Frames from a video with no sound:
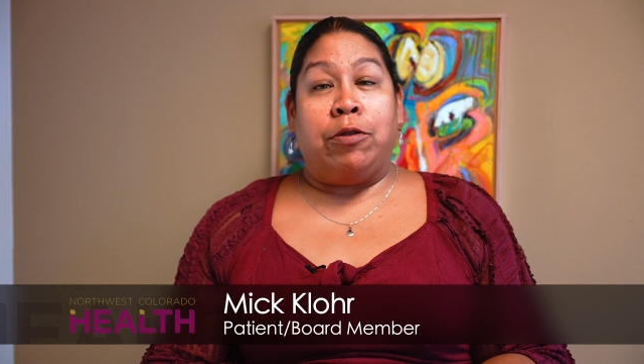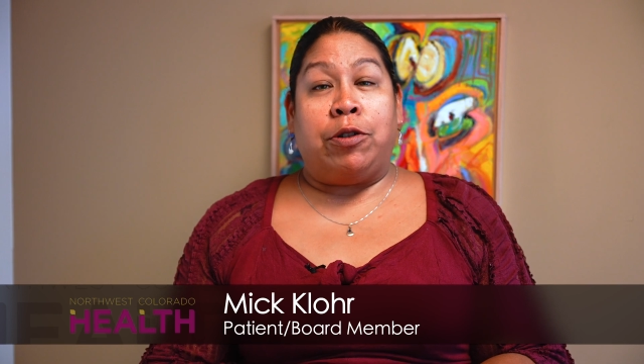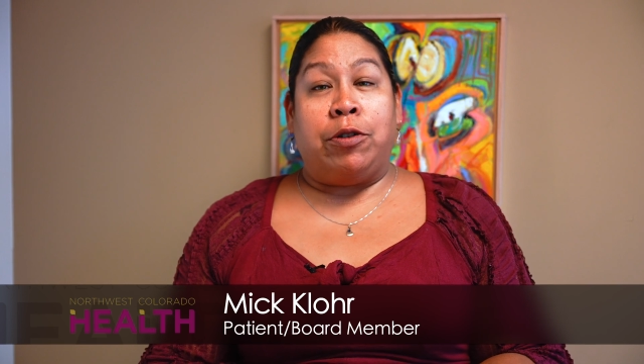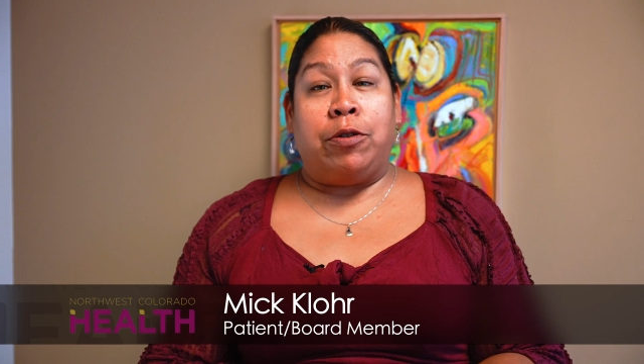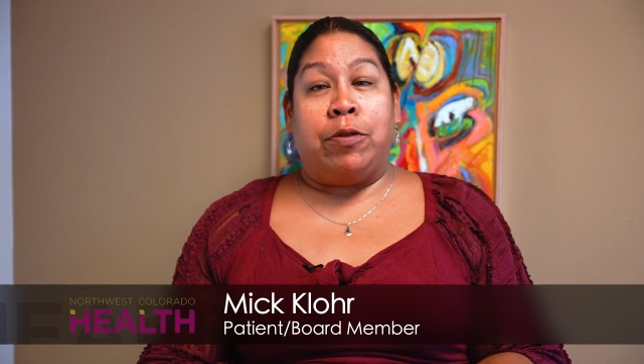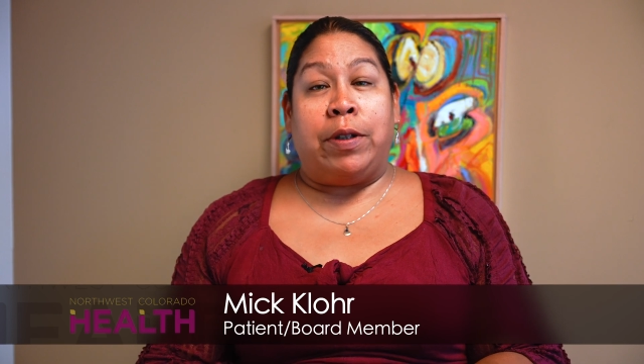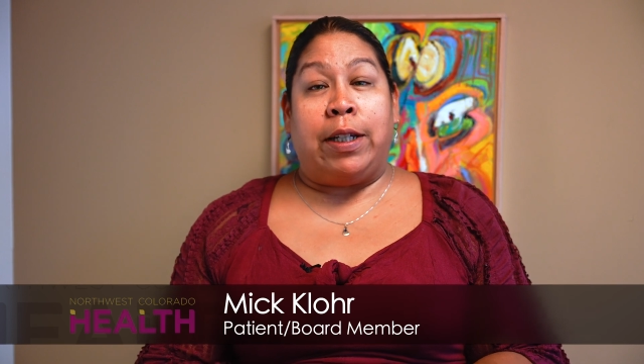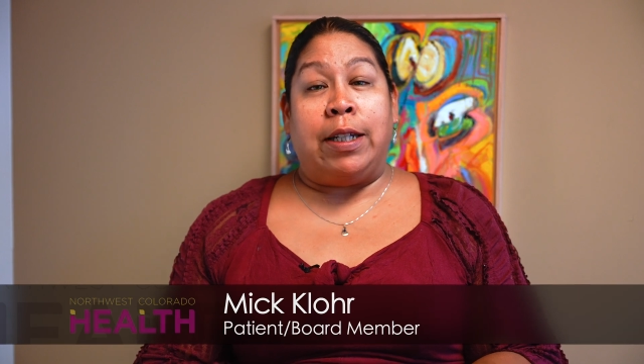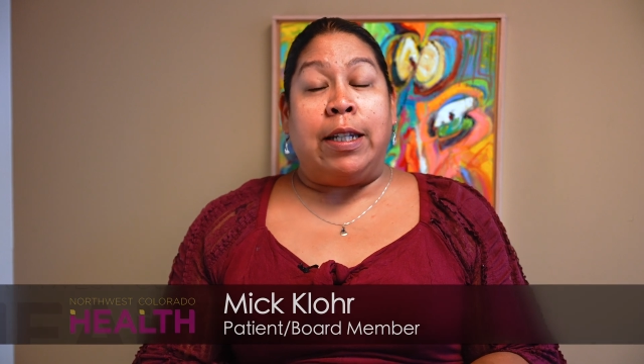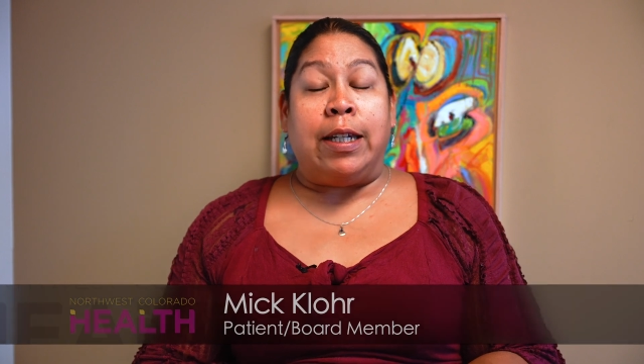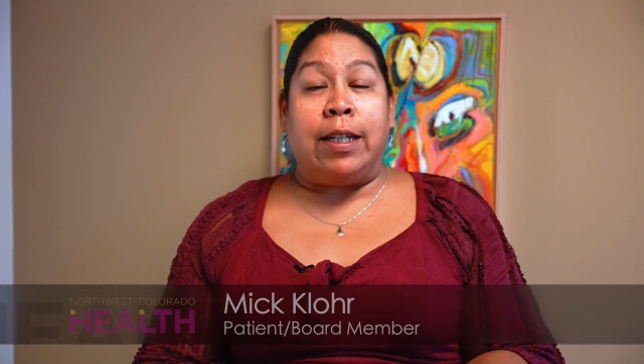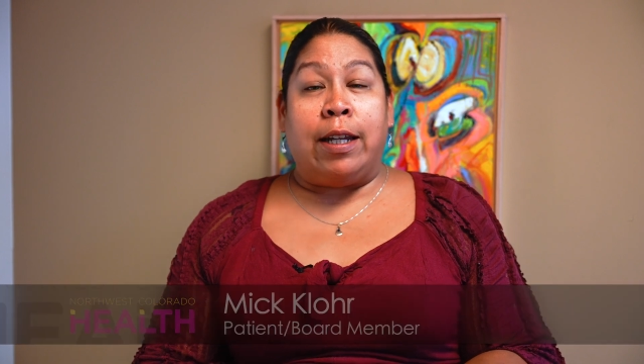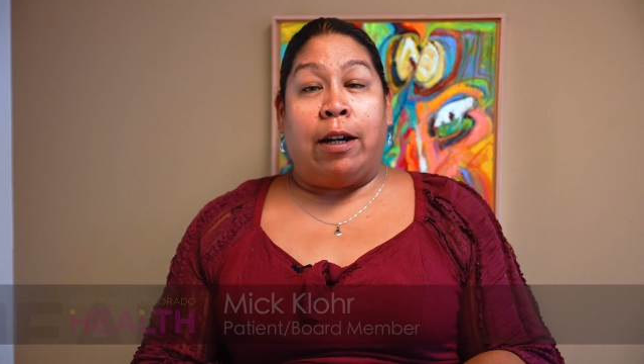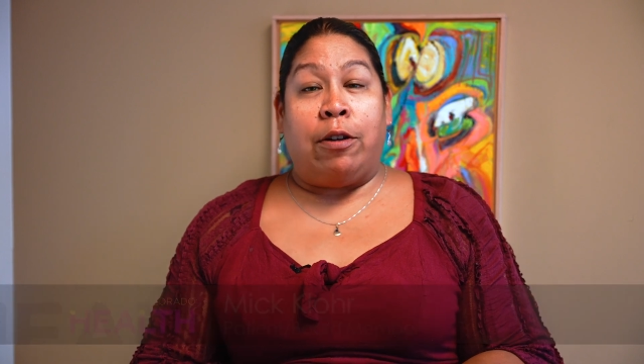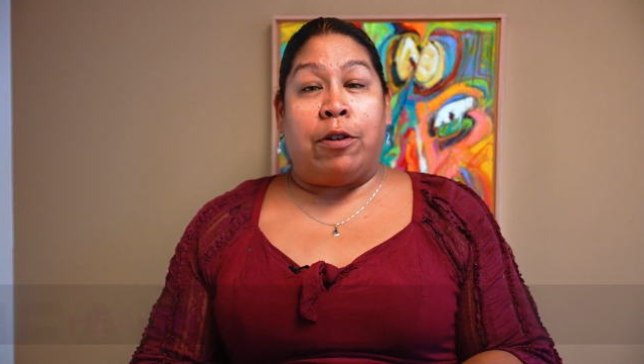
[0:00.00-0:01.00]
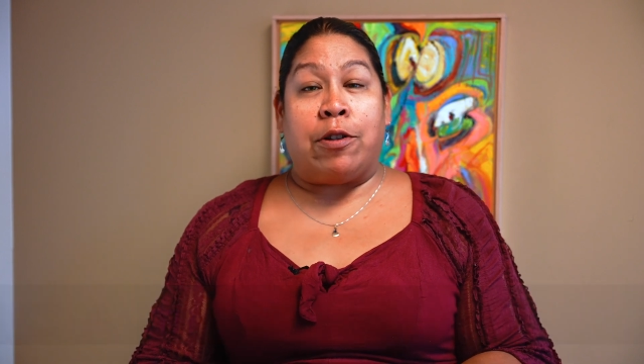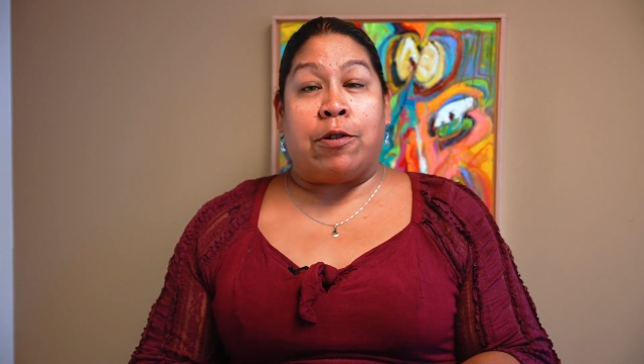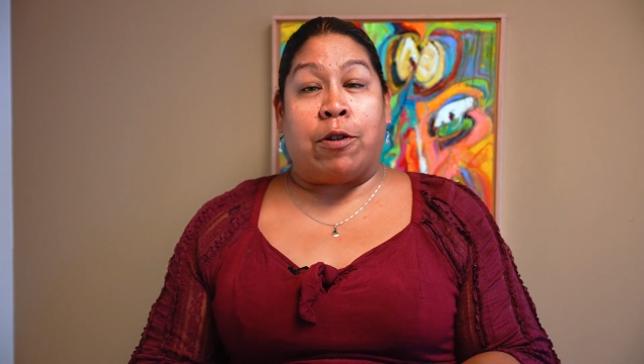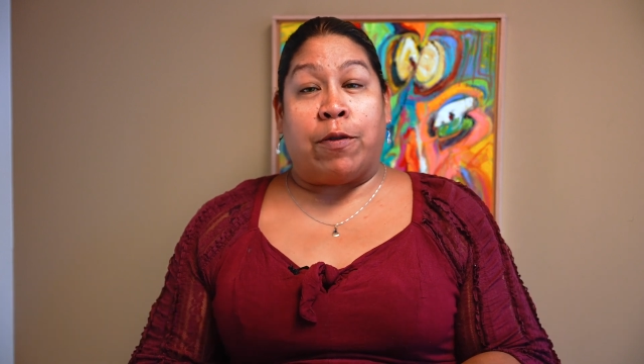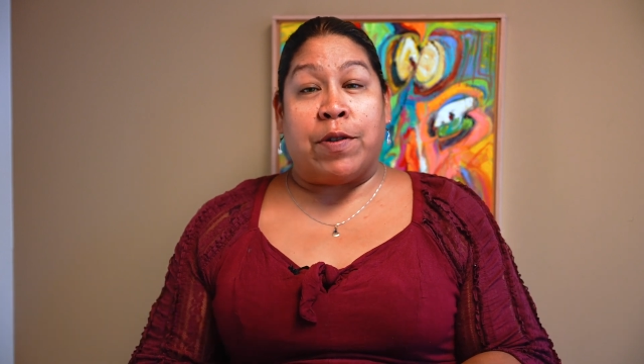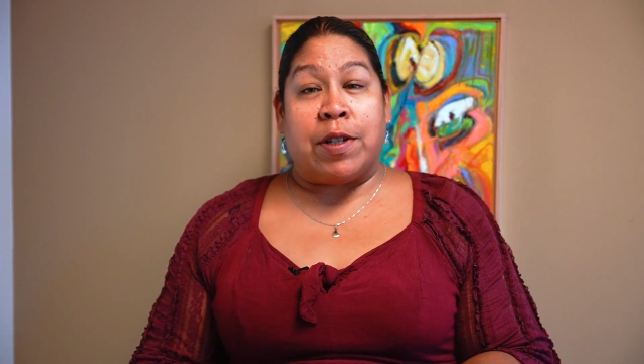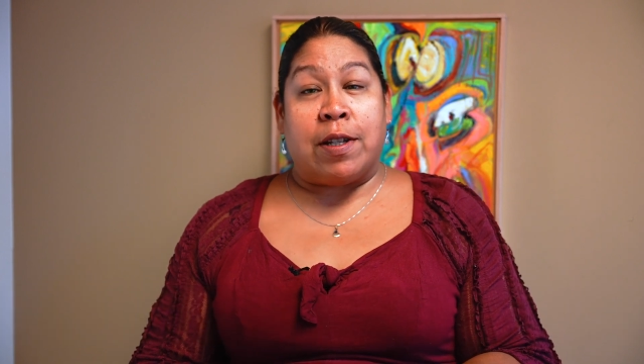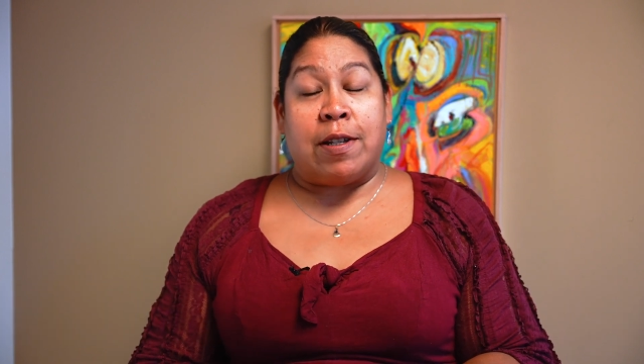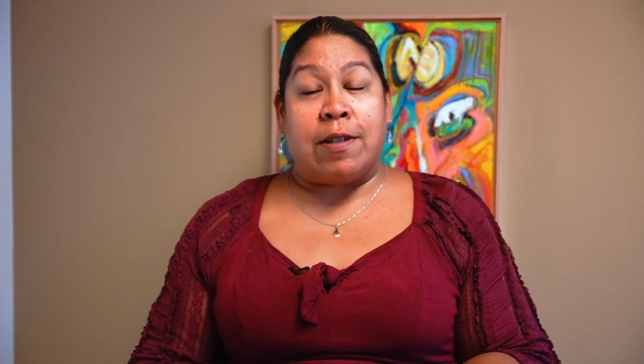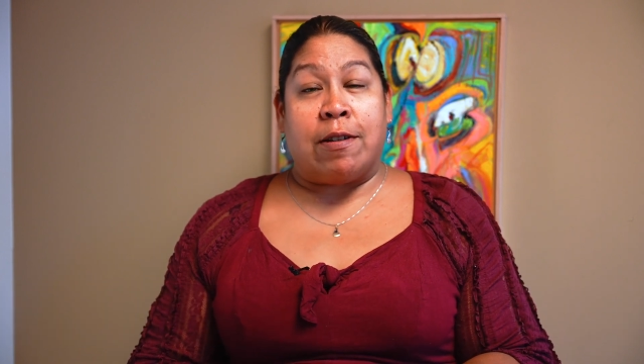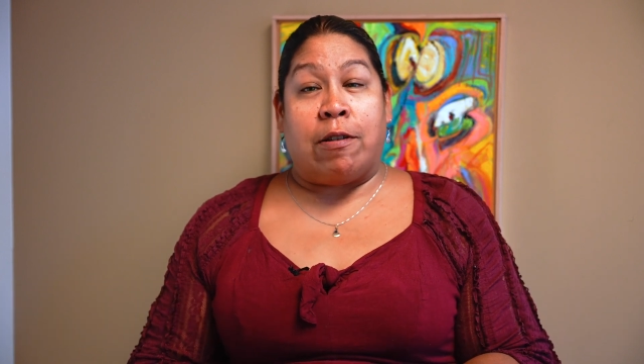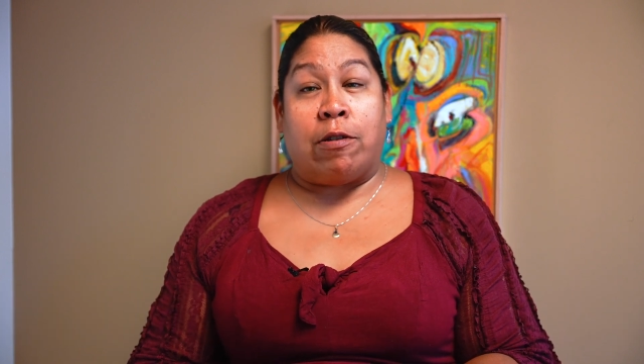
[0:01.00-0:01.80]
to Indian Health Services,